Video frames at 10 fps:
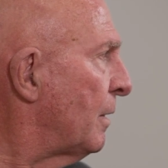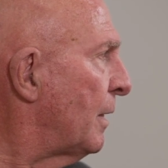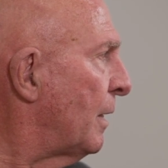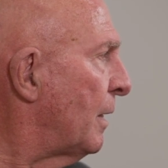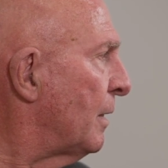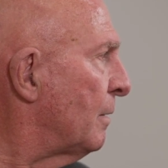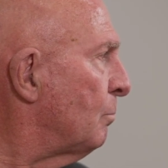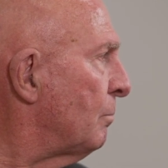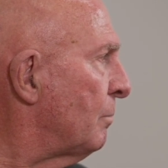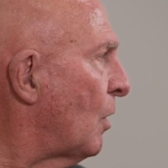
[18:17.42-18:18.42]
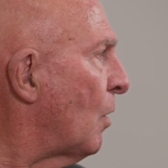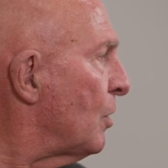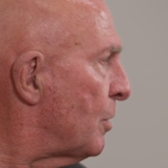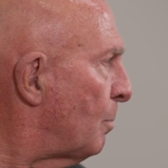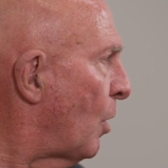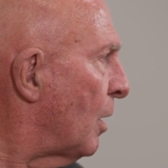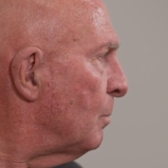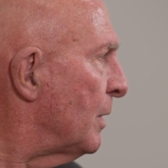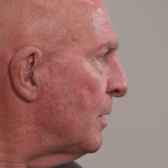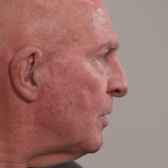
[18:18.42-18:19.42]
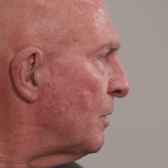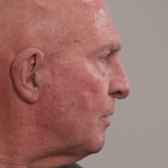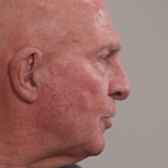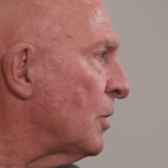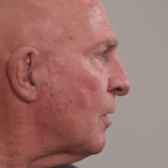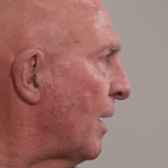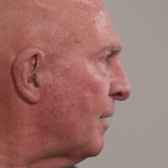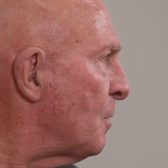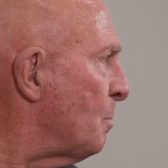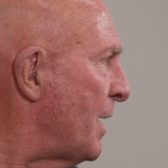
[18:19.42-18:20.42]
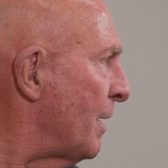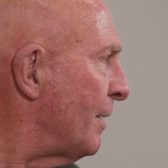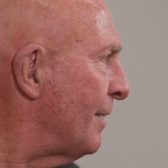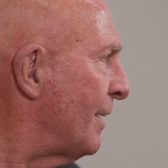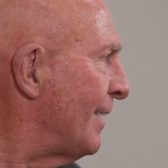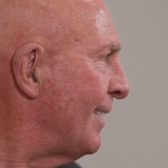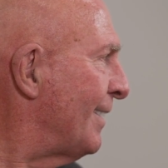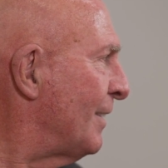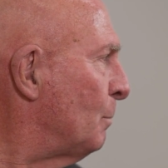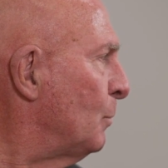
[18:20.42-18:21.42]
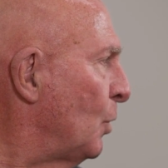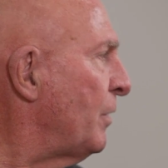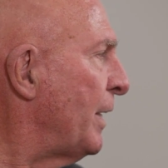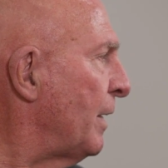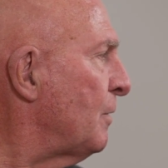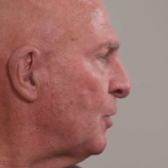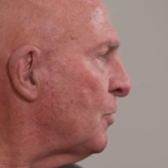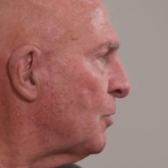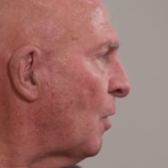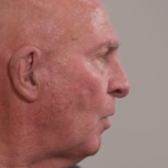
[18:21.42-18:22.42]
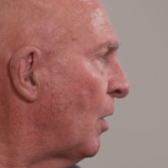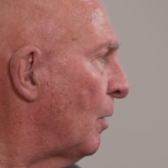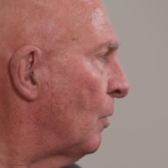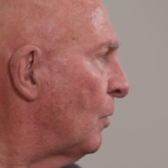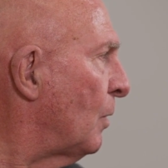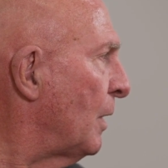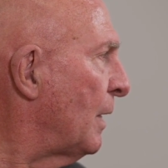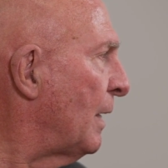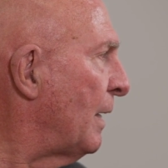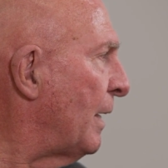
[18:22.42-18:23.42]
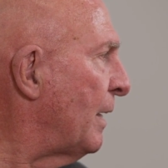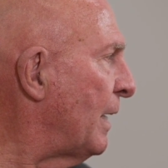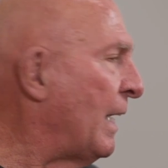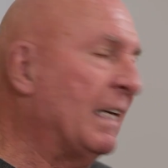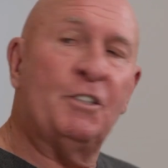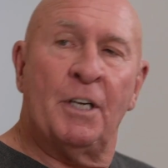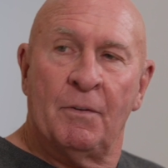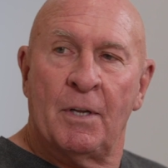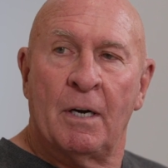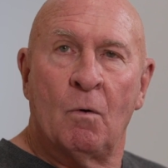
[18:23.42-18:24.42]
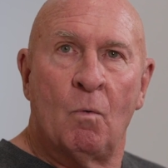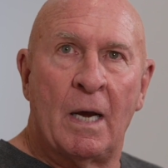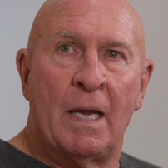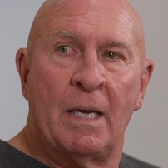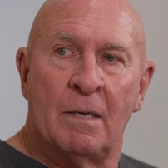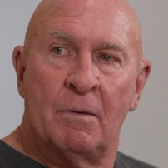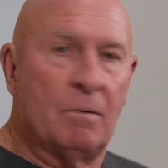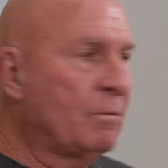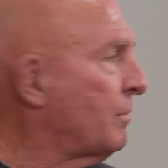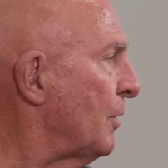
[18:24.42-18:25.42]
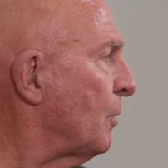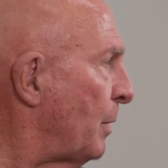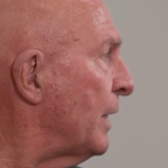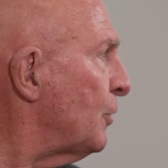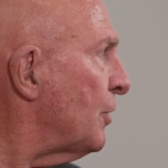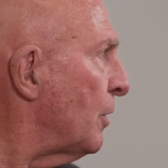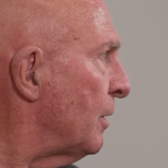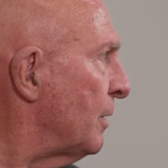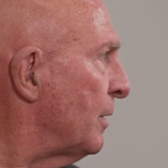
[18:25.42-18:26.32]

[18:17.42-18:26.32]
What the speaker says: art departments, just like the men, moving into Soho and edging their way into the picture.